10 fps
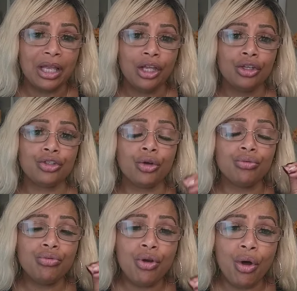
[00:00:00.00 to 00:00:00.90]
So
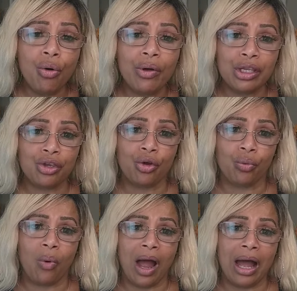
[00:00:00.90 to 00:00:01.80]
knowing your
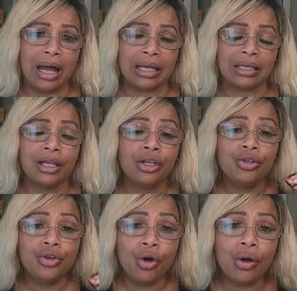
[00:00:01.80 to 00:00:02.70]
why,
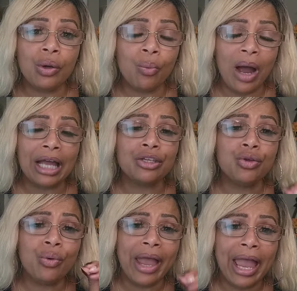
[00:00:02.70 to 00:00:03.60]
knowing why
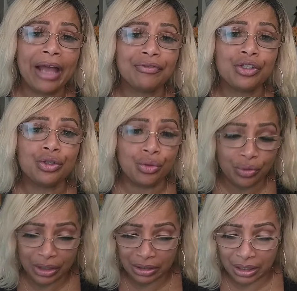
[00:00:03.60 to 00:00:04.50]
you have to do
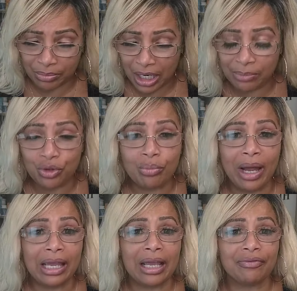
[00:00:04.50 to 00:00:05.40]
this. Sometimes you
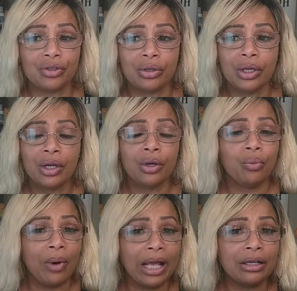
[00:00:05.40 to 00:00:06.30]
might have to
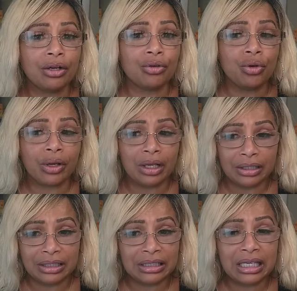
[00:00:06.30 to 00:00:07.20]
write it on your a
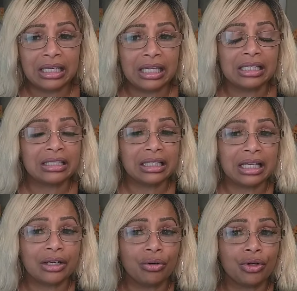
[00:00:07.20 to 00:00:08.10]
sticky and stick
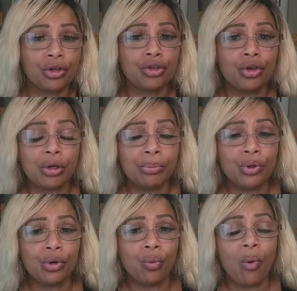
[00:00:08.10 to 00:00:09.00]
it on a, your
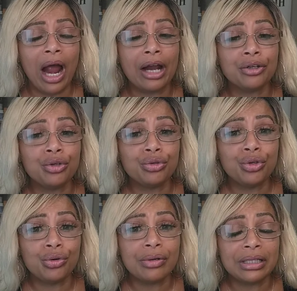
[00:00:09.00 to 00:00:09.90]
computer. Why are you
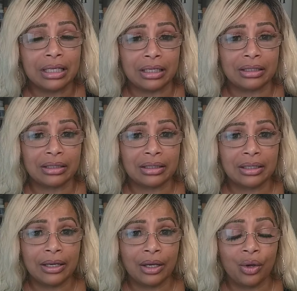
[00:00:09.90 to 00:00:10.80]
doing this?
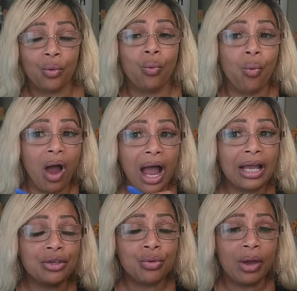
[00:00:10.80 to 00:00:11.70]
Why
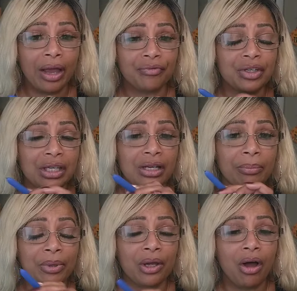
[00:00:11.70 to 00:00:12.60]
you have to get up
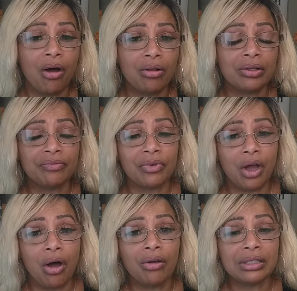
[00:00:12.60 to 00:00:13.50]
and call
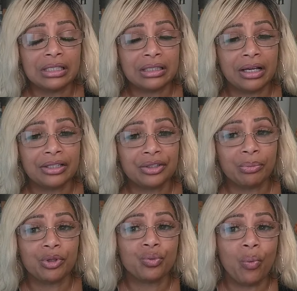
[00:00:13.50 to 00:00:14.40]
call these
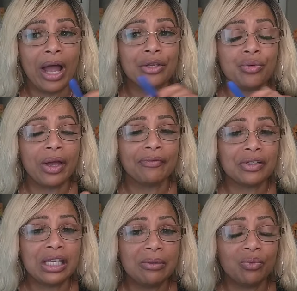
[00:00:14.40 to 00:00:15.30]
customers? Why you have to
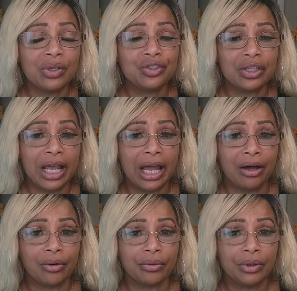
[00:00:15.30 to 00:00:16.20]
keep reaching
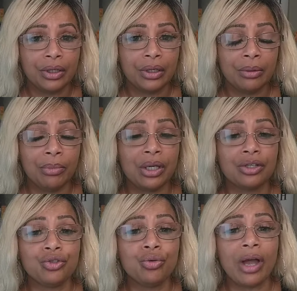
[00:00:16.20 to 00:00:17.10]
out? Because
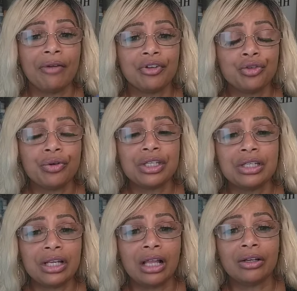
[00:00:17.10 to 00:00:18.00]
you have a trillion
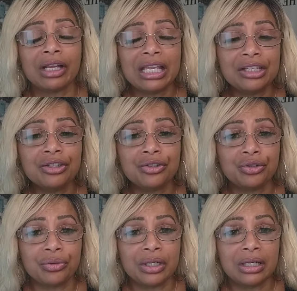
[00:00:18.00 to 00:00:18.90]
dollar
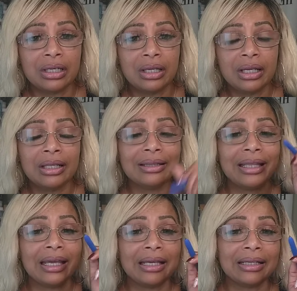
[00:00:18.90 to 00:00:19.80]
industry
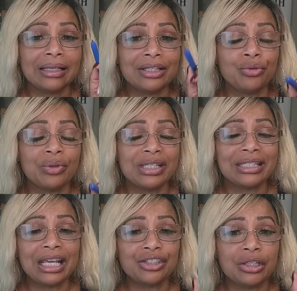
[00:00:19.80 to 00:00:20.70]
that is
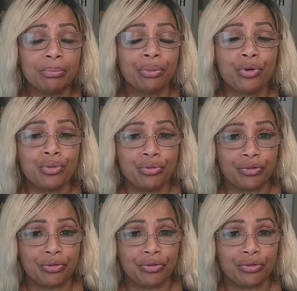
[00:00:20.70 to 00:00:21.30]
recession proof.